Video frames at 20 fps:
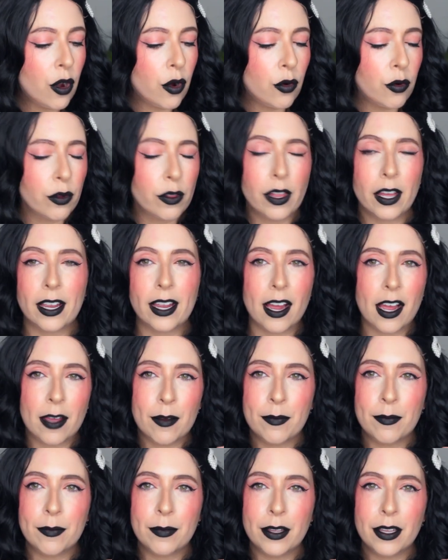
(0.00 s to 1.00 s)
or like
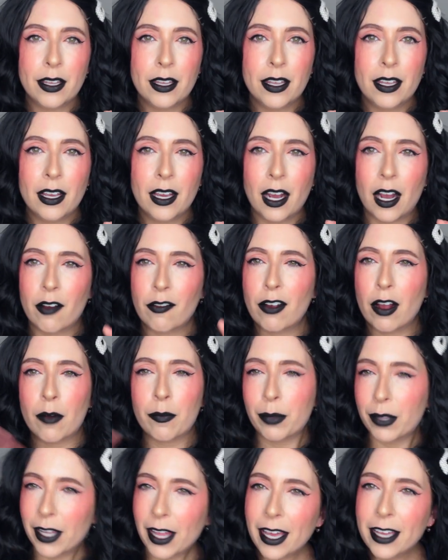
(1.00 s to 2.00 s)
I've
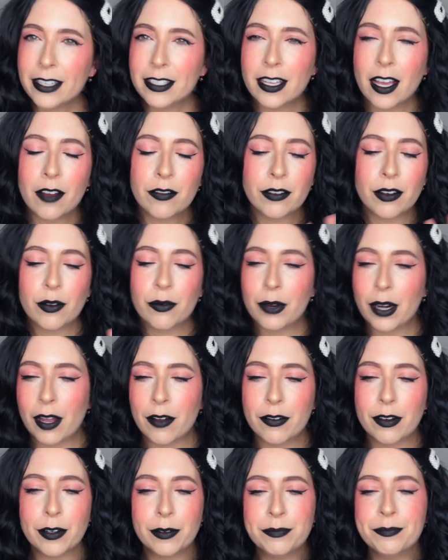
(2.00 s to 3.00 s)
got plans after
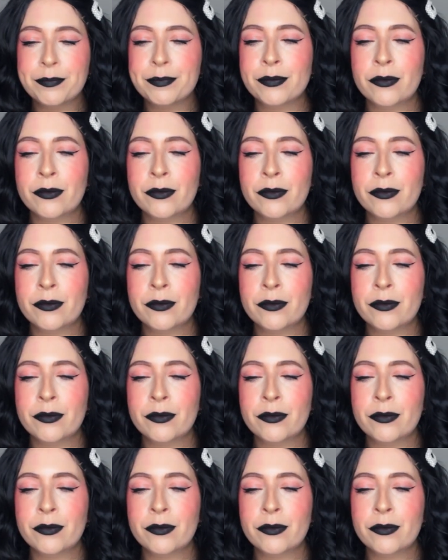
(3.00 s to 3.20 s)
whatever.